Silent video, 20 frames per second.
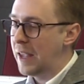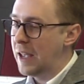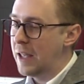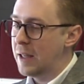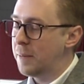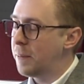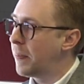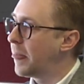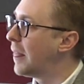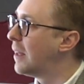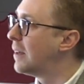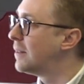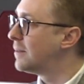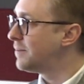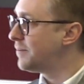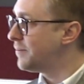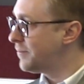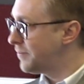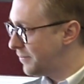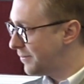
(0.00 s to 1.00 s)
just tell
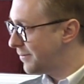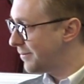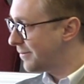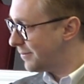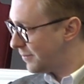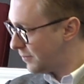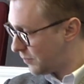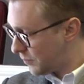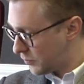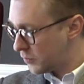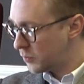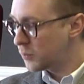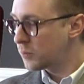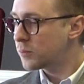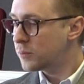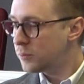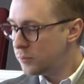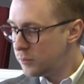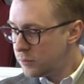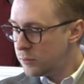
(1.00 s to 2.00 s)
us as much as you can
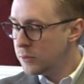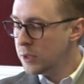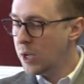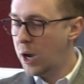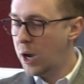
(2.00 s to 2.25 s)
about those.